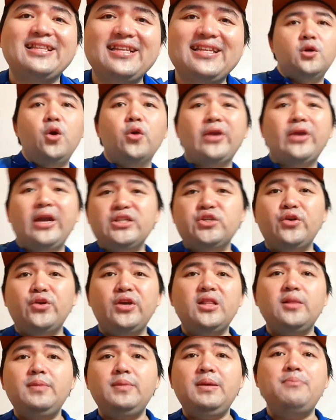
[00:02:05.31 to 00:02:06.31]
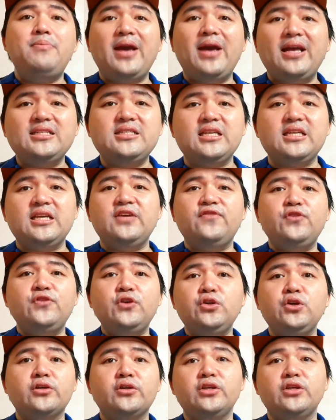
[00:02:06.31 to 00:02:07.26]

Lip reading: Okay, so it'll be best if you cook